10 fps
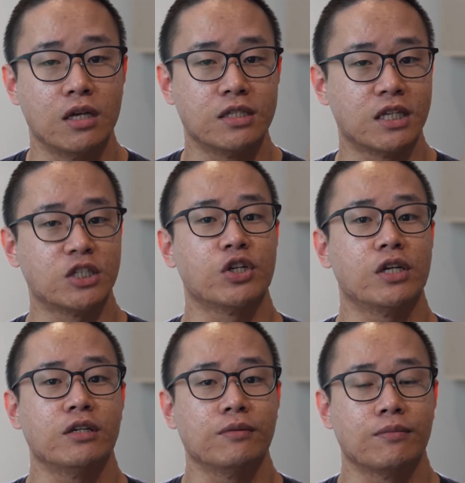
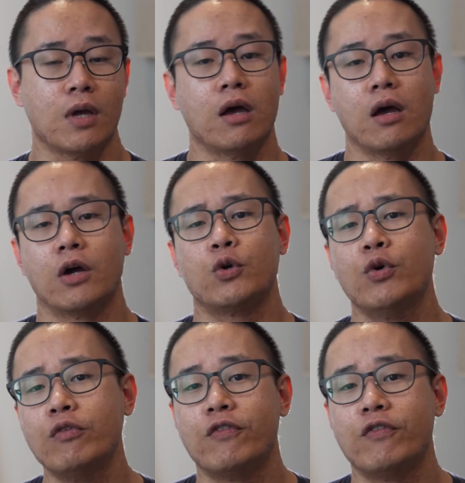Essentially, a good